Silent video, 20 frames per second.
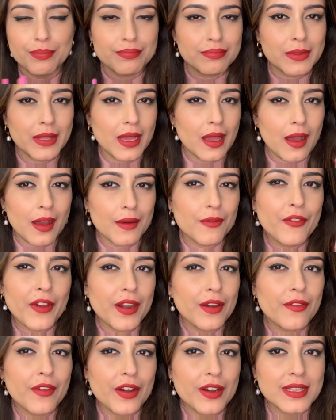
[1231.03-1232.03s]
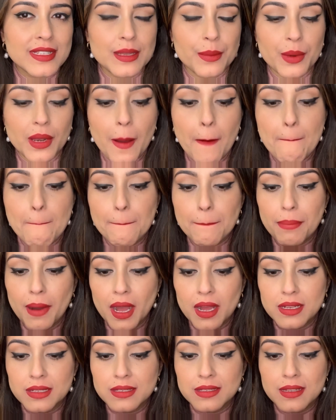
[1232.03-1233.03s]
They are very, very similar.
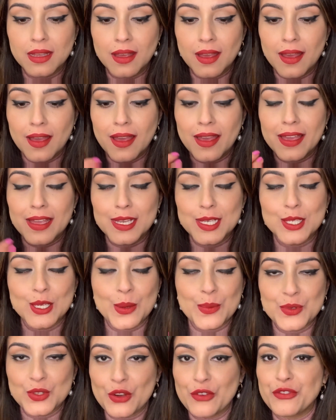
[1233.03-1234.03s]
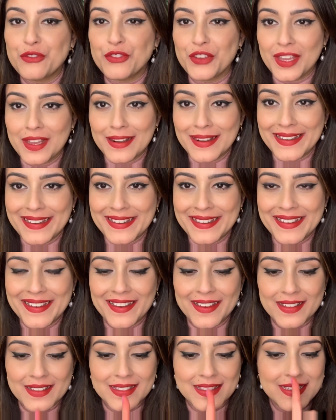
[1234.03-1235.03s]
But in terms of feeling,
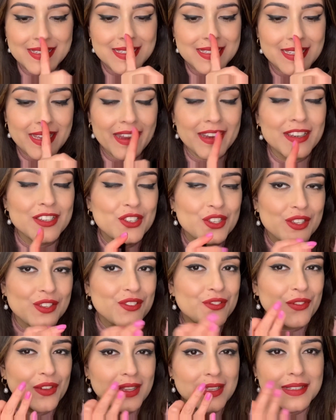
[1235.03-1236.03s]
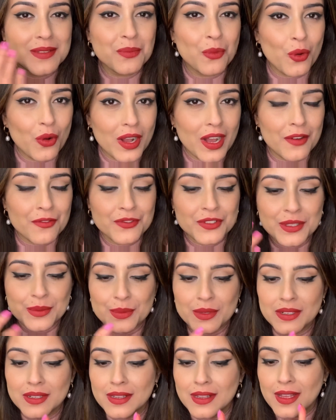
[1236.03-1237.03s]
this side just feels more
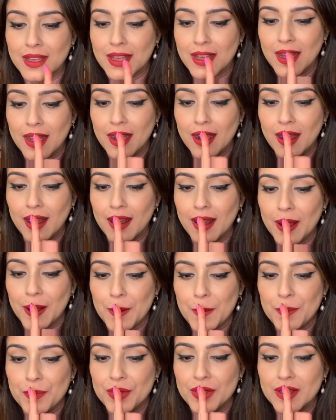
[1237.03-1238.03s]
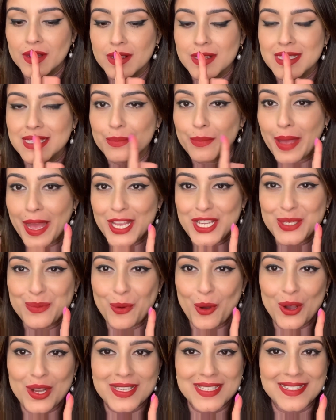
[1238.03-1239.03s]
comfortable. The
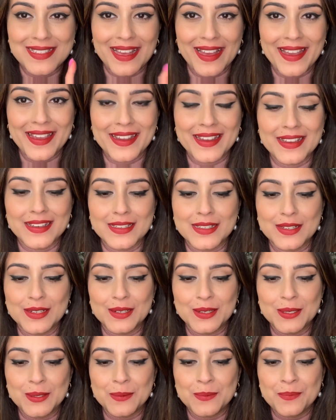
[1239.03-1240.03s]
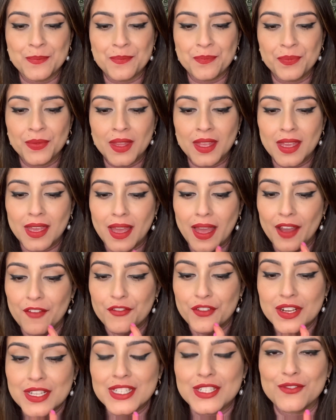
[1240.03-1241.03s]
Smashbox side,
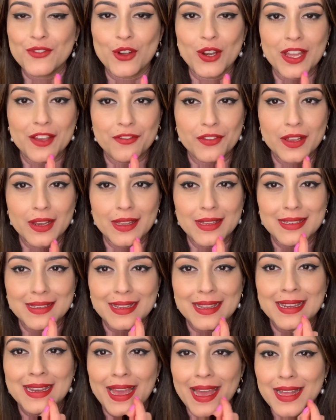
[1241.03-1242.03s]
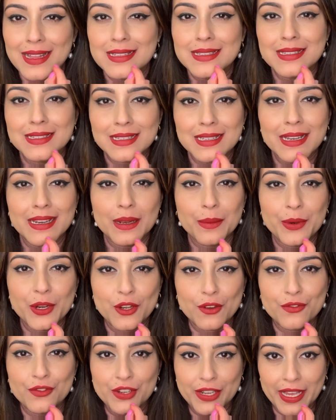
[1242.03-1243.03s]
first of all, I feel it enhances a little bit
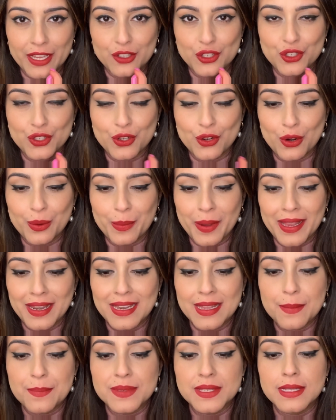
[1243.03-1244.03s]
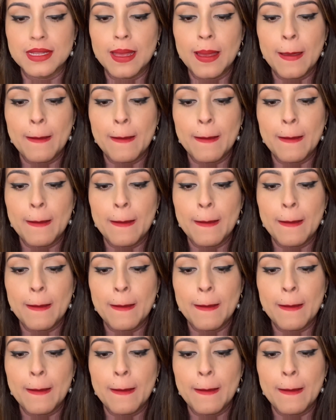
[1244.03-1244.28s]
of texture on my lips,